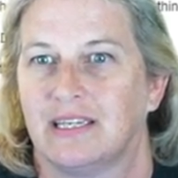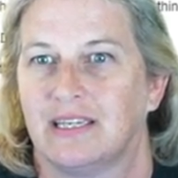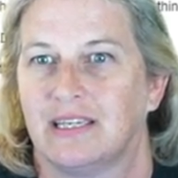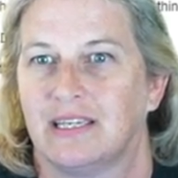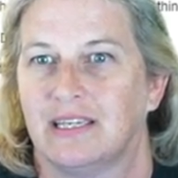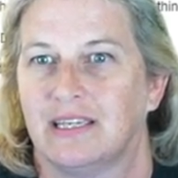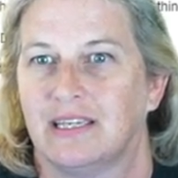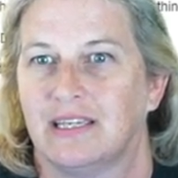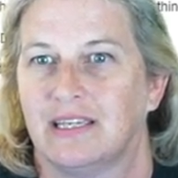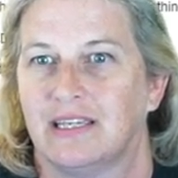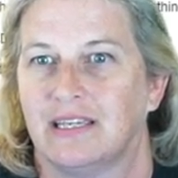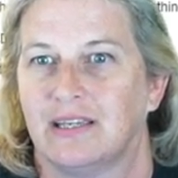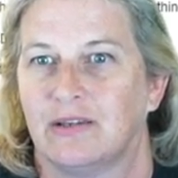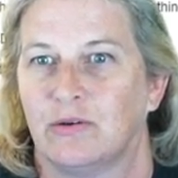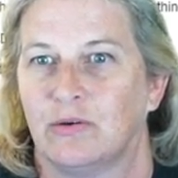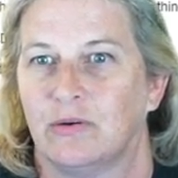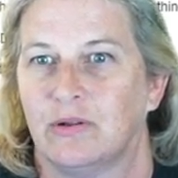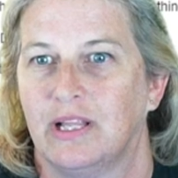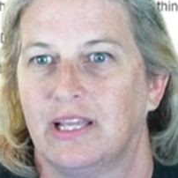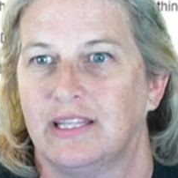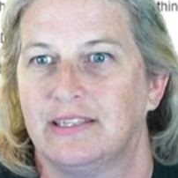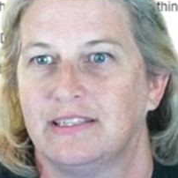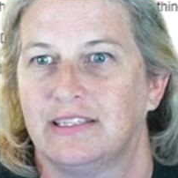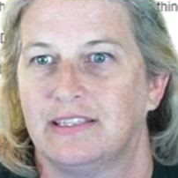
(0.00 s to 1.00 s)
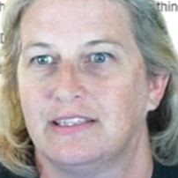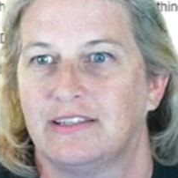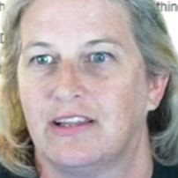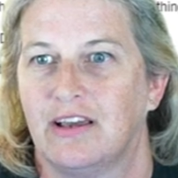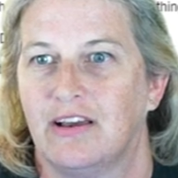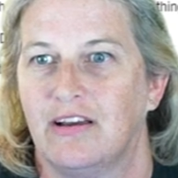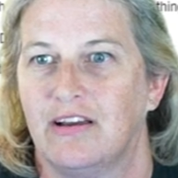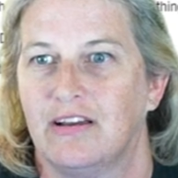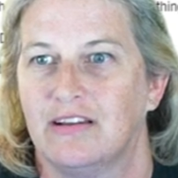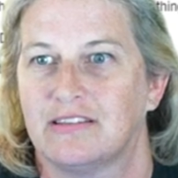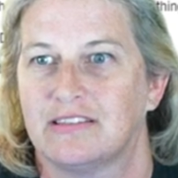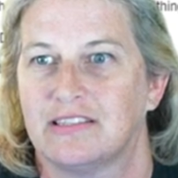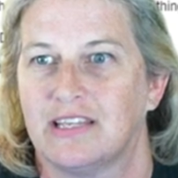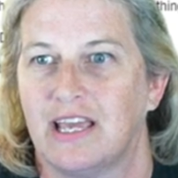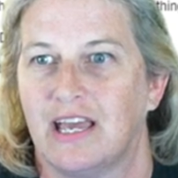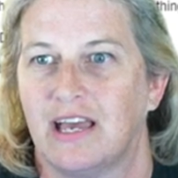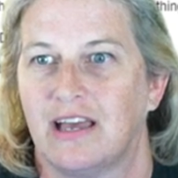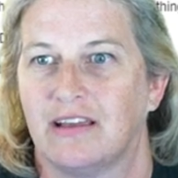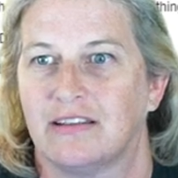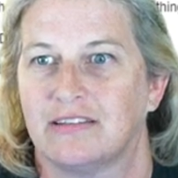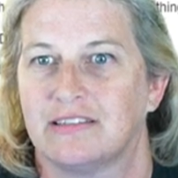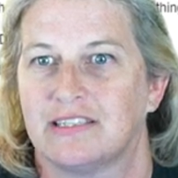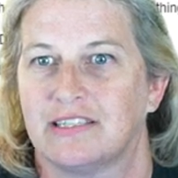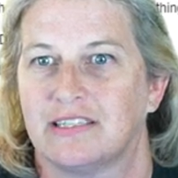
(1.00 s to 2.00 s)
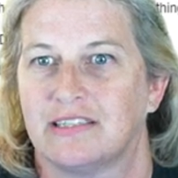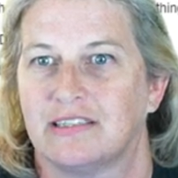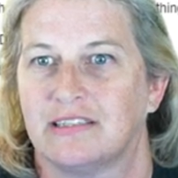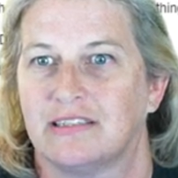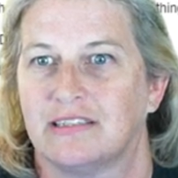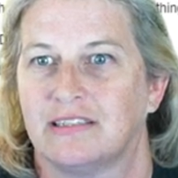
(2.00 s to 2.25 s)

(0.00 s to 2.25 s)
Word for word: Uh, who let the dogs out?